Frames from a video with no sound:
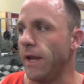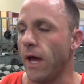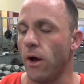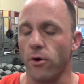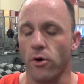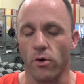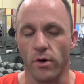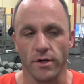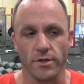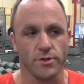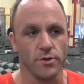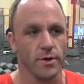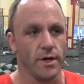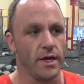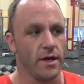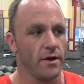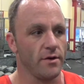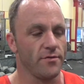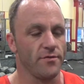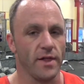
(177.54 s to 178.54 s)
Now we're going into
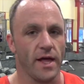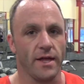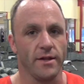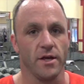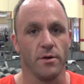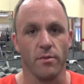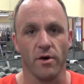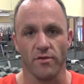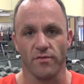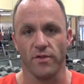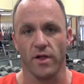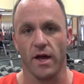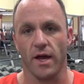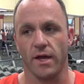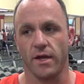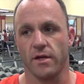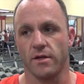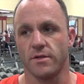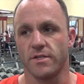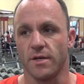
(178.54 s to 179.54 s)
a flat dumbbell
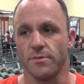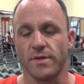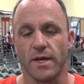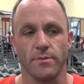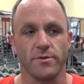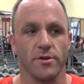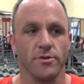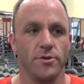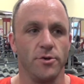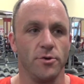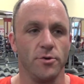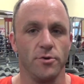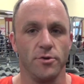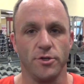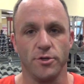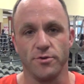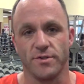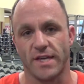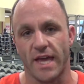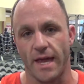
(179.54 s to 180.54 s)
fly. Sometimes I'll use